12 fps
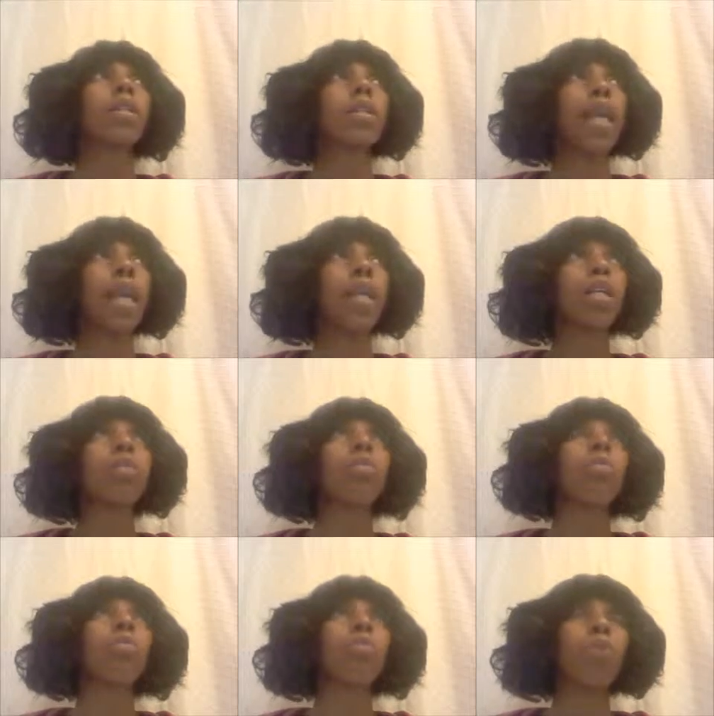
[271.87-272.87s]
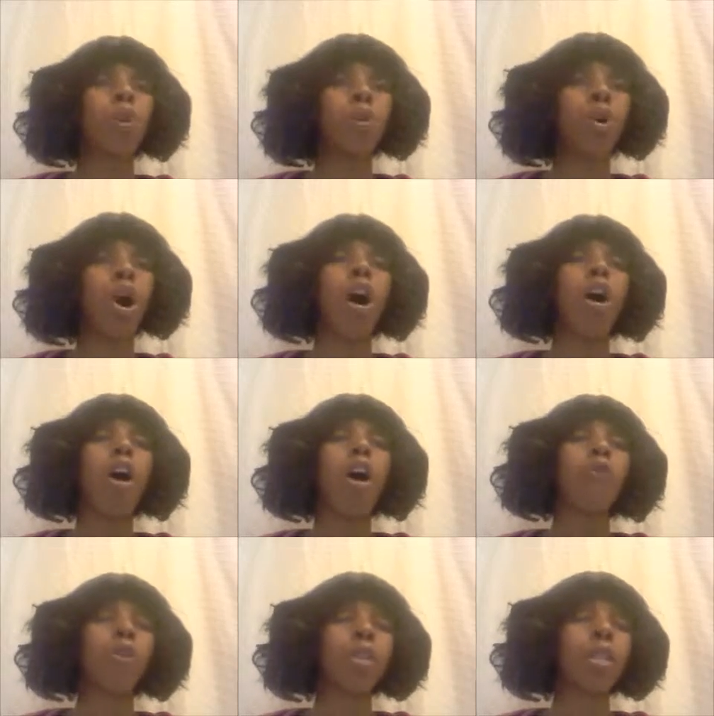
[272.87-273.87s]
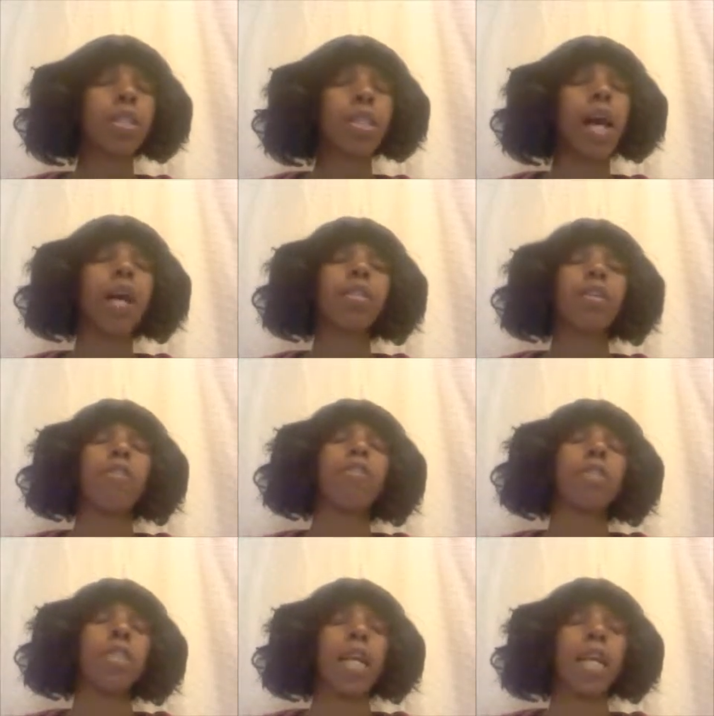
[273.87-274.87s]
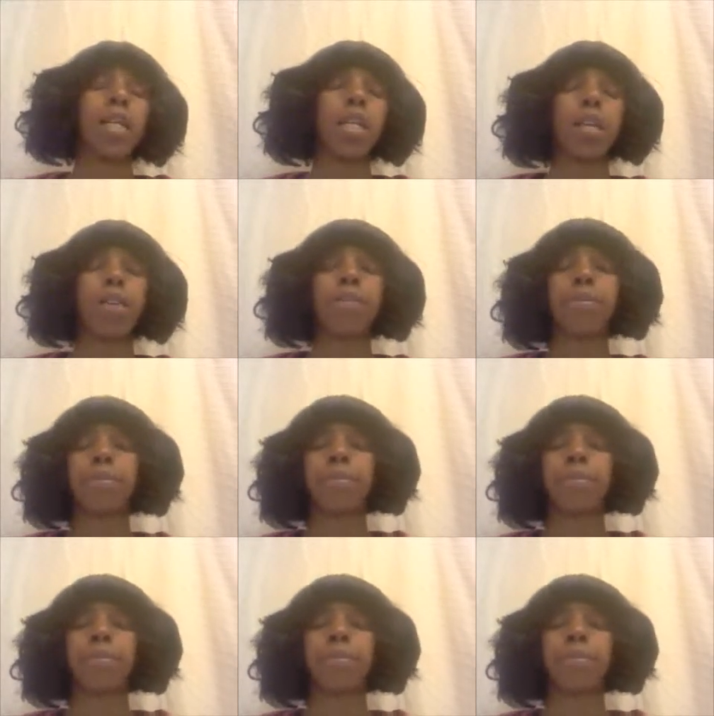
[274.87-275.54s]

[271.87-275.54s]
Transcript: state protocol for the size of the daycare.